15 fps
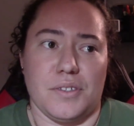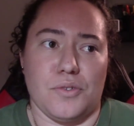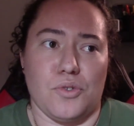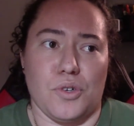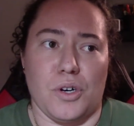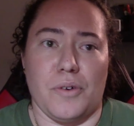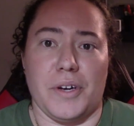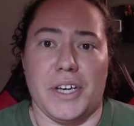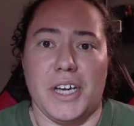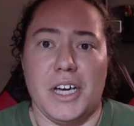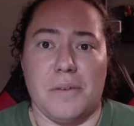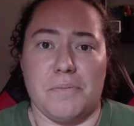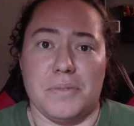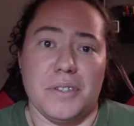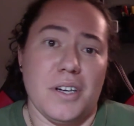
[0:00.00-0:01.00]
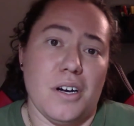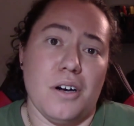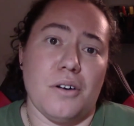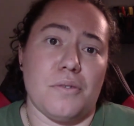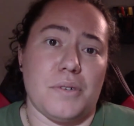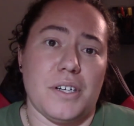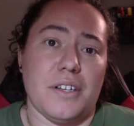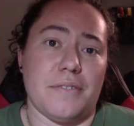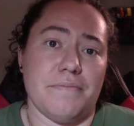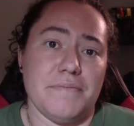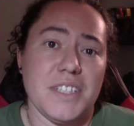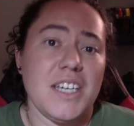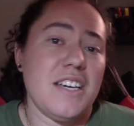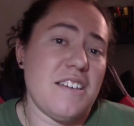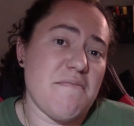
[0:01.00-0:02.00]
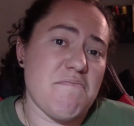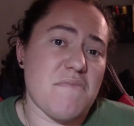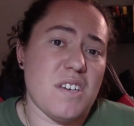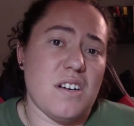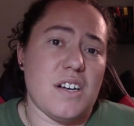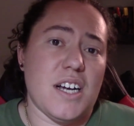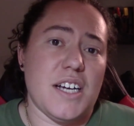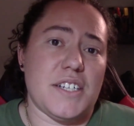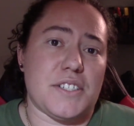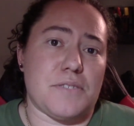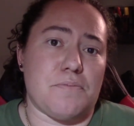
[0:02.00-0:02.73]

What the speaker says: Growing up, oh well, they're nice,